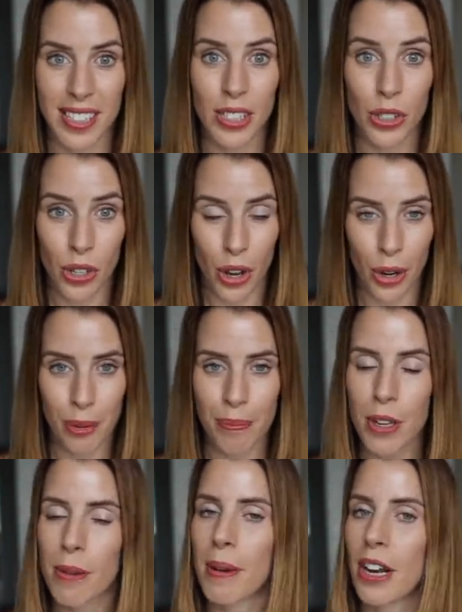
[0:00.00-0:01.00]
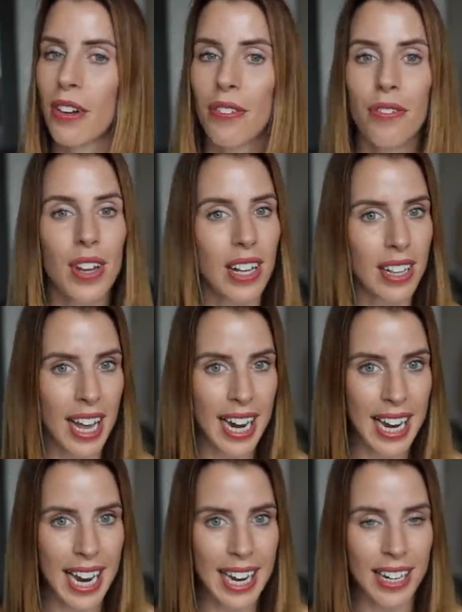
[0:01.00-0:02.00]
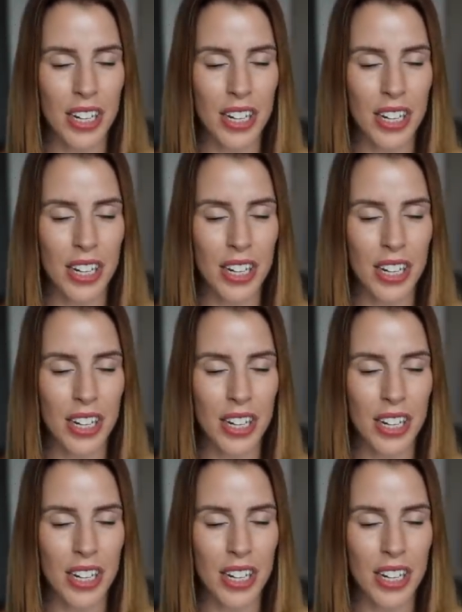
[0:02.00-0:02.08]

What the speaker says: So you might not feel like it,